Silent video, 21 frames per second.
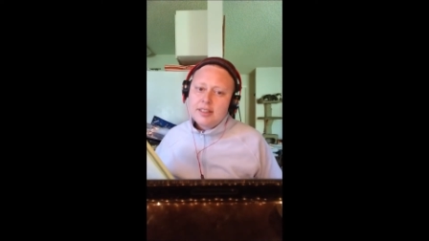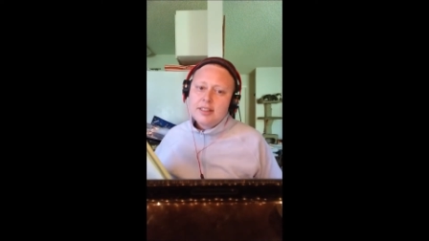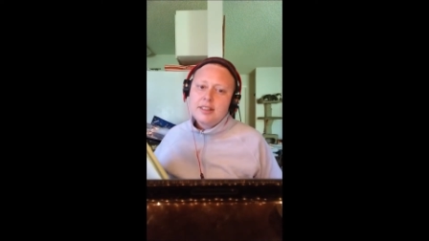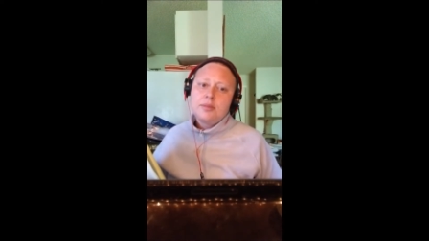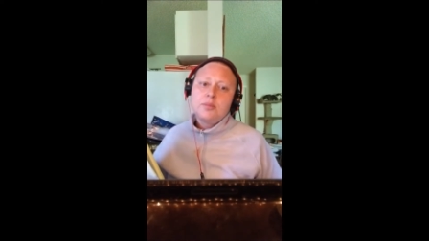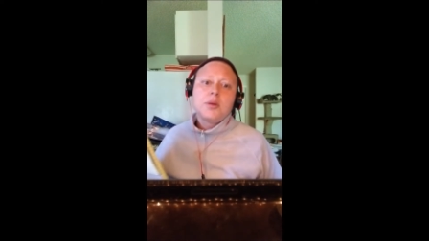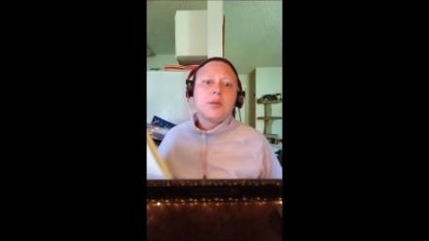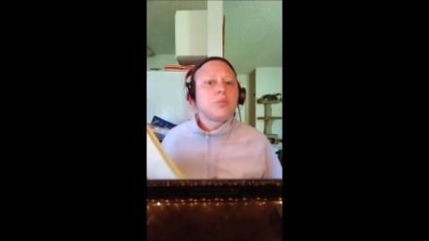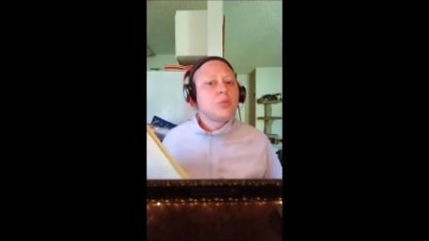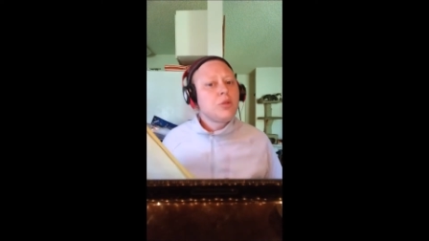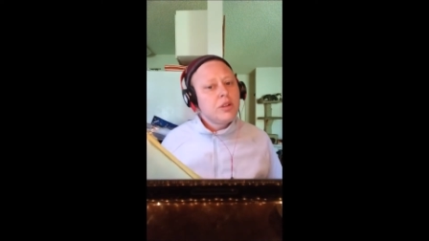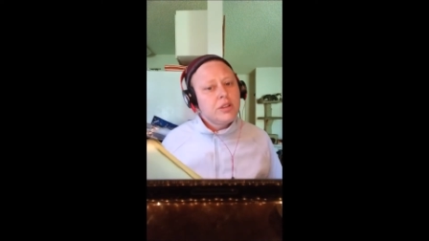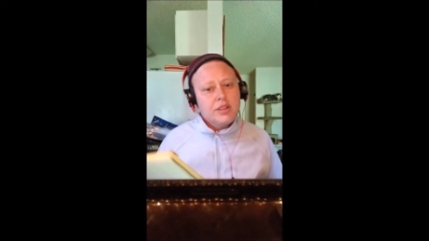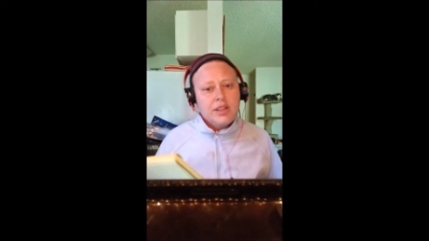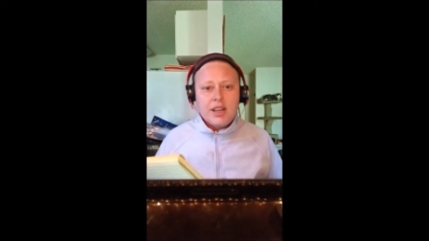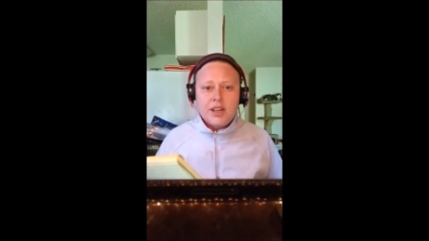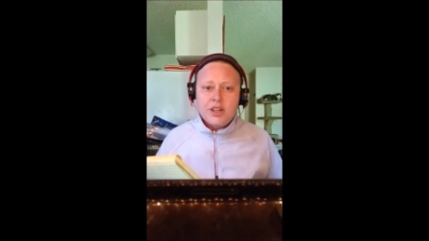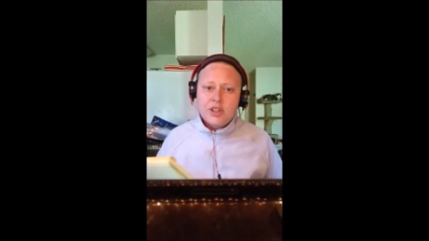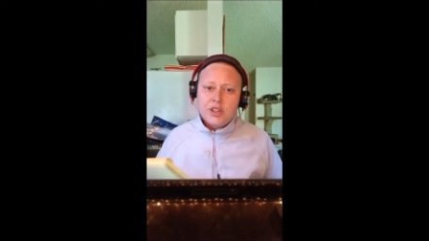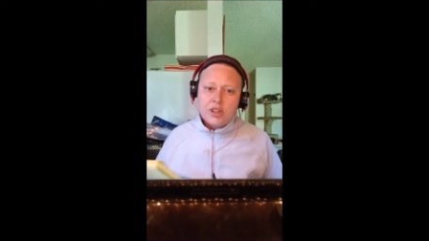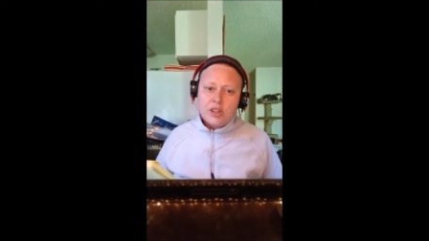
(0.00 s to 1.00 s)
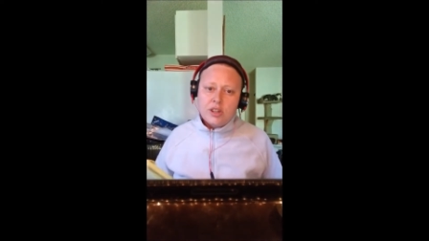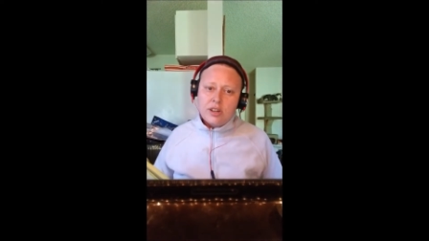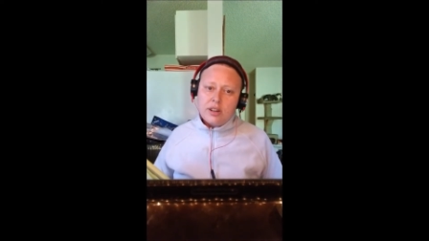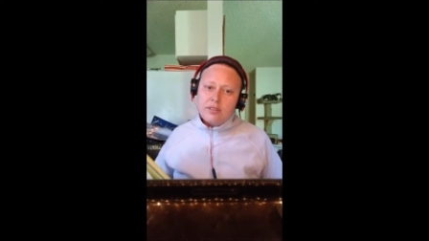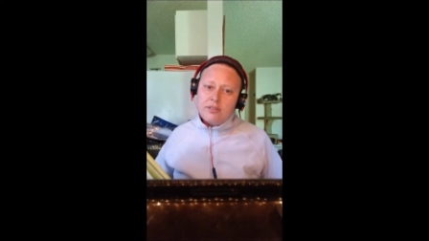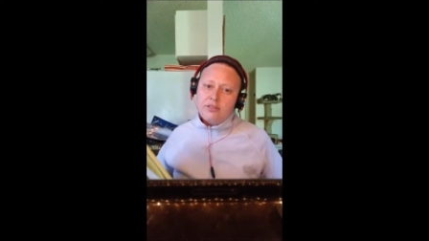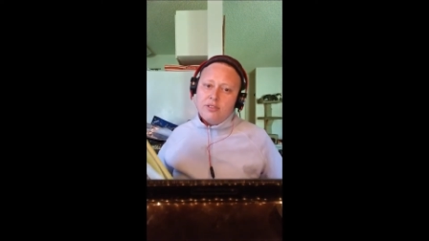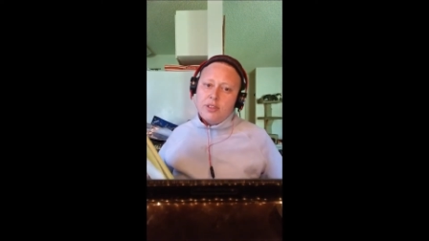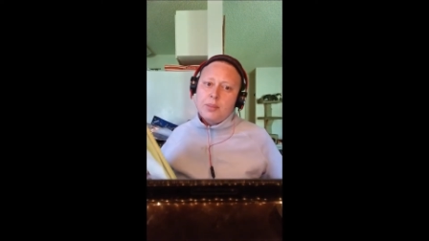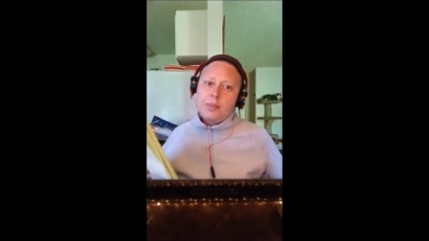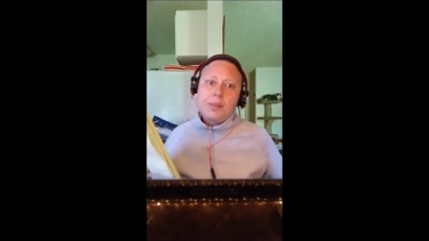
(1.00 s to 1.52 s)
and the memorization
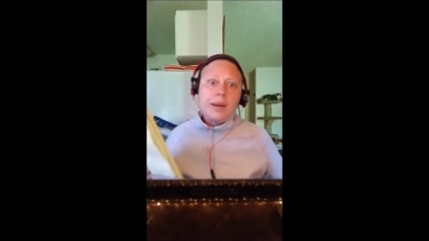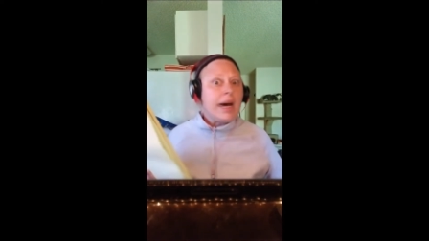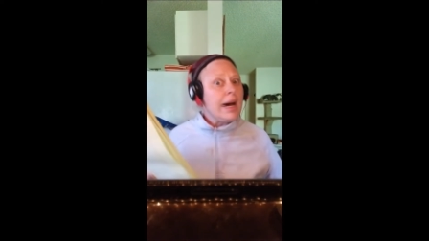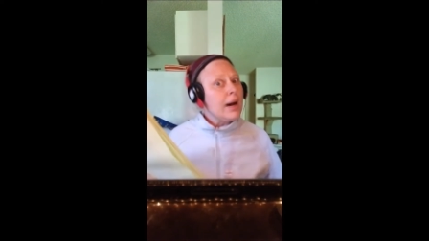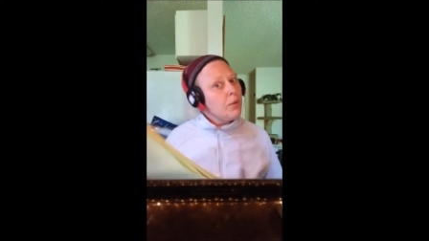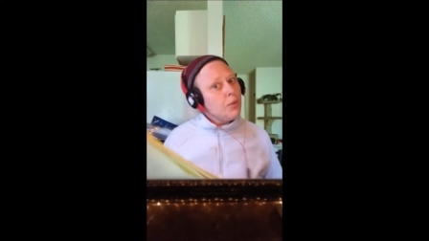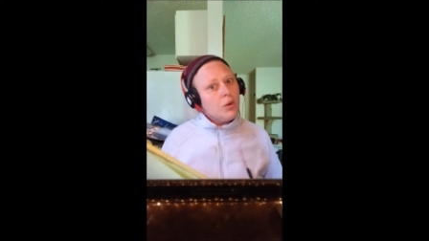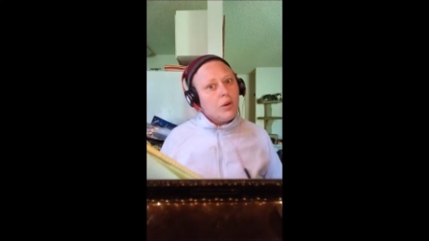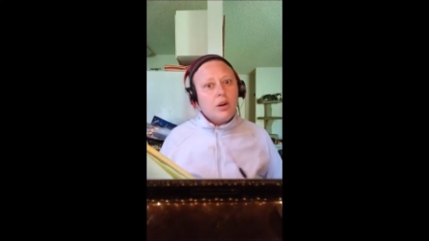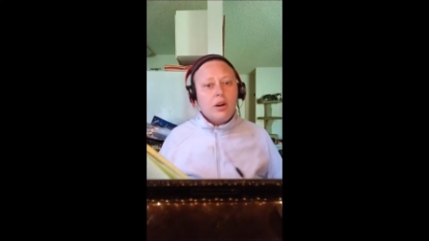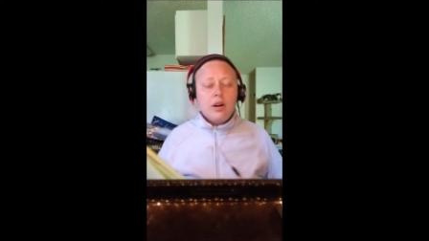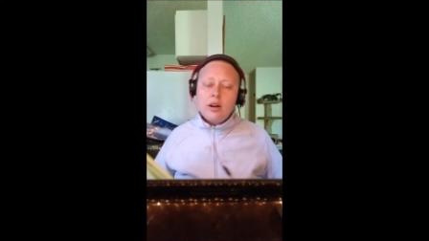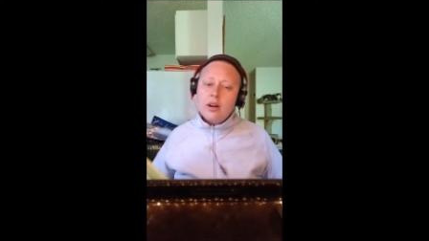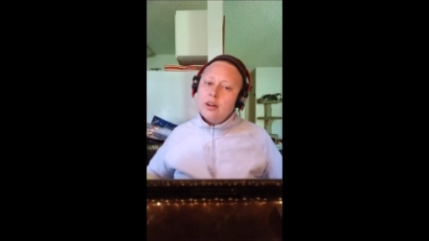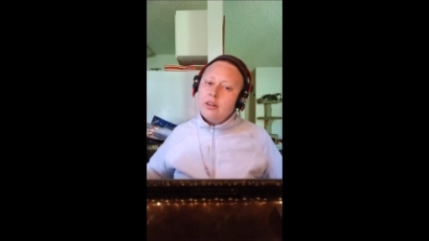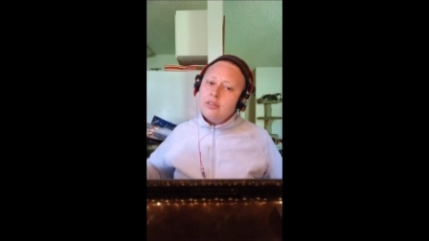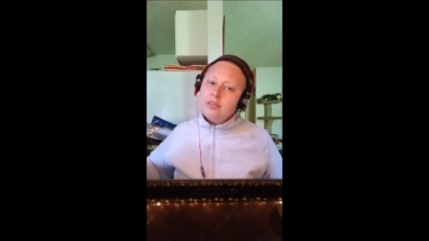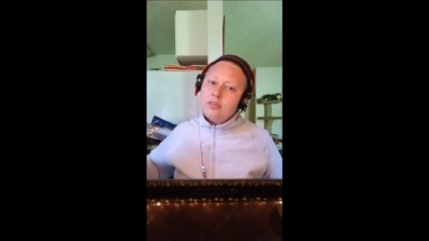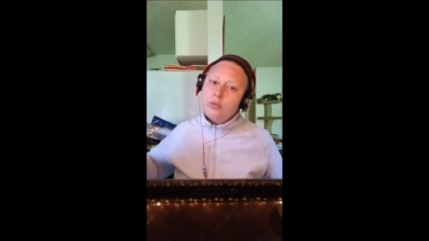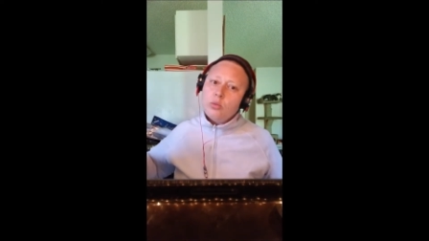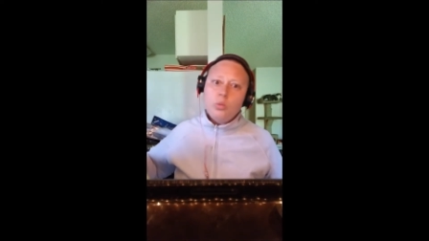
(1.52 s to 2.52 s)
of the power of